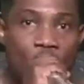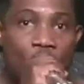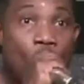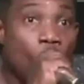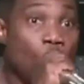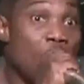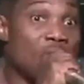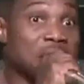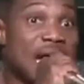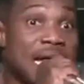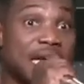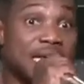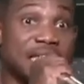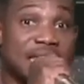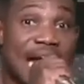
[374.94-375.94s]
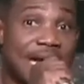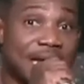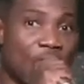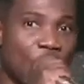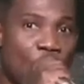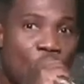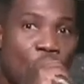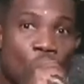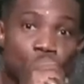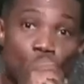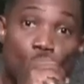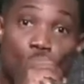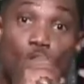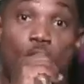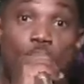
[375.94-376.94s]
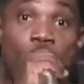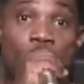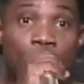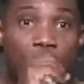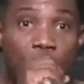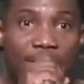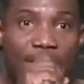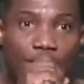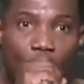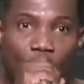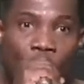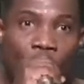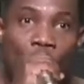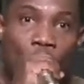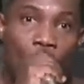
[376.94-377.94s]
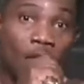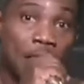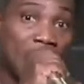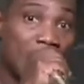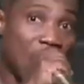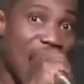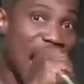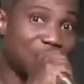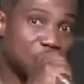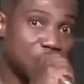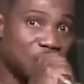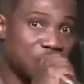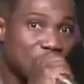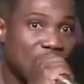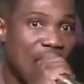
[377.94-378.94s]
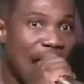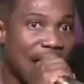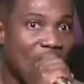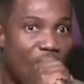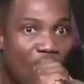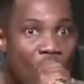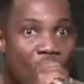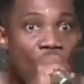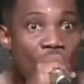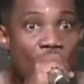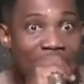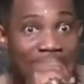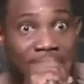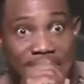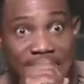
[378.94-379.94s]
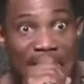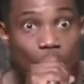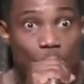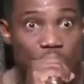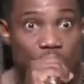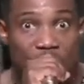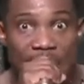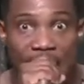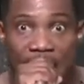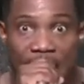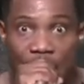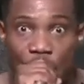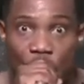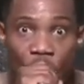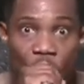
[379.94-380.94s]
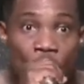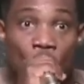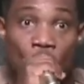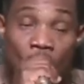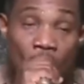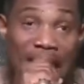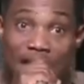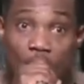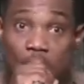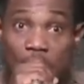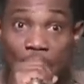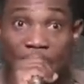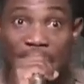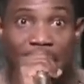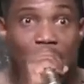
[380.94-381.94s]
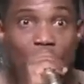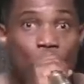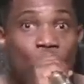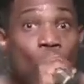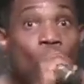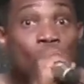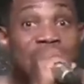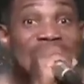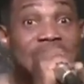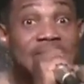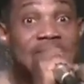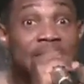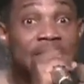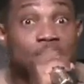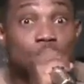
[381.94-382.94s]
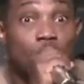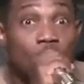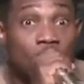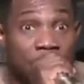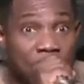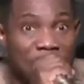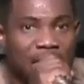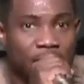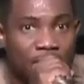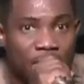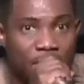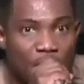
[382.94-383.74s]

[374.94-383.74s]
One day he decided to go on break on the laps of Delilah, and that was the end. Rakotebeya, destiny is calling my name.